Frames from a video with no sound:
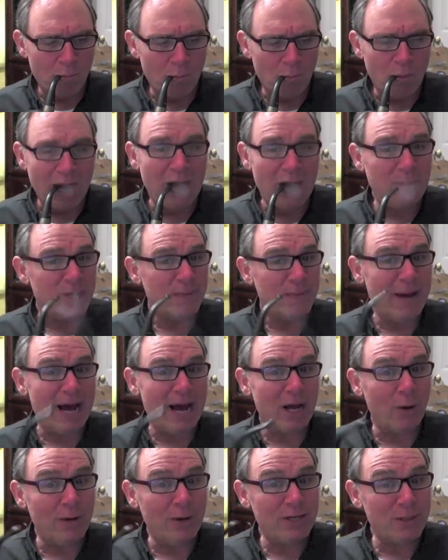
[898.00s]
And
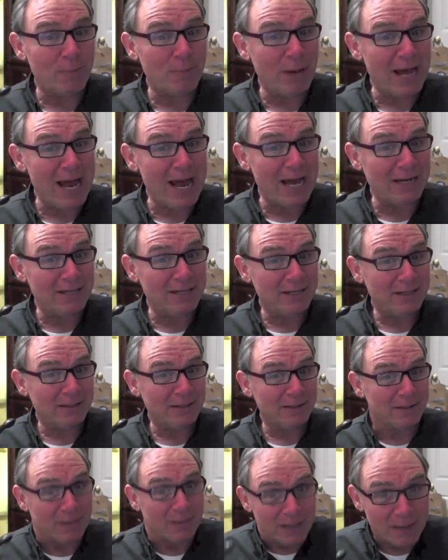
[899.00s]
tobacco is a plant.
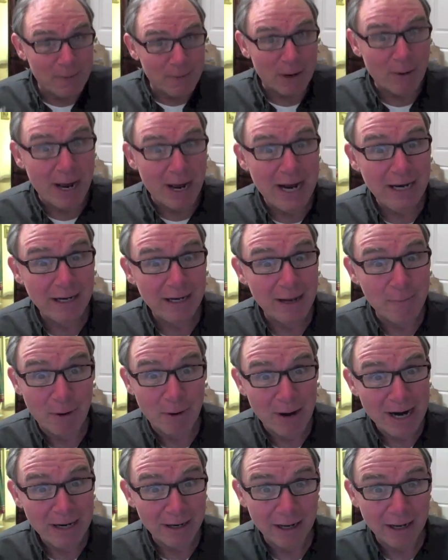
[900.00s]
Am I right? Am I
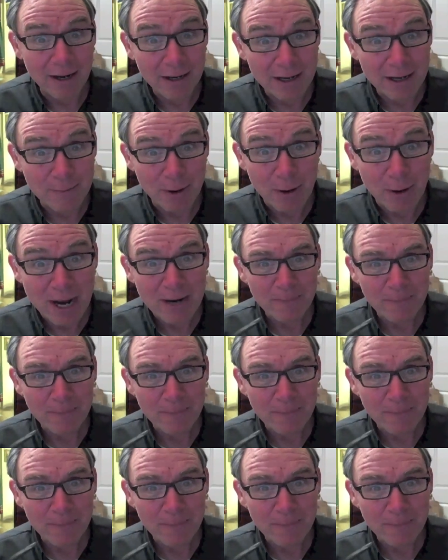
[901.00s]
right? Huh? Am I right?